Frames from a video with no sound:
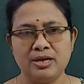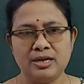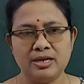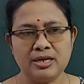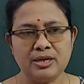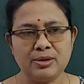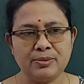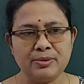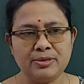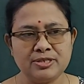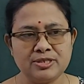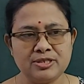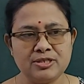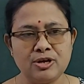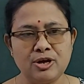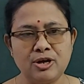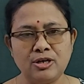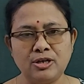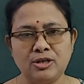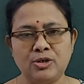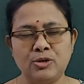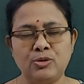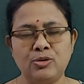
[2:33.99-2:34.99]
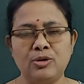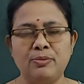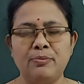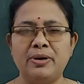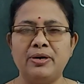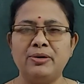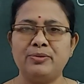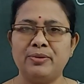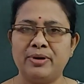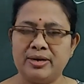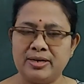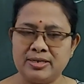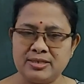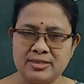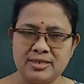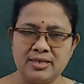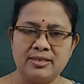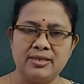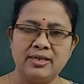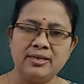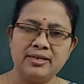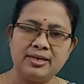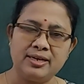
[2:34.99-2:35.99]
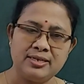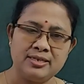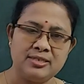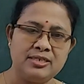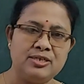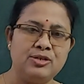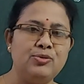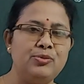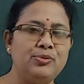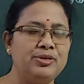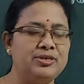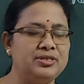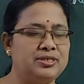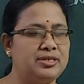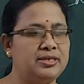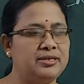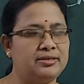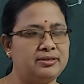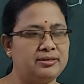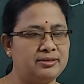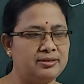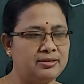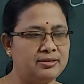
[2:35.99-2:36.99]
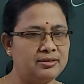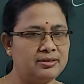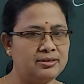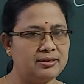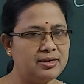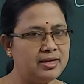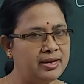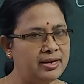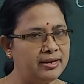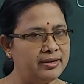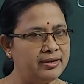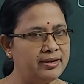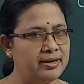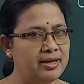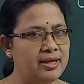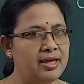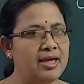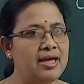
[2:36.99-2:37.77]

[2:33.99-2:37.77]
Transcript: You is not told, but to understand that there is you is there, right?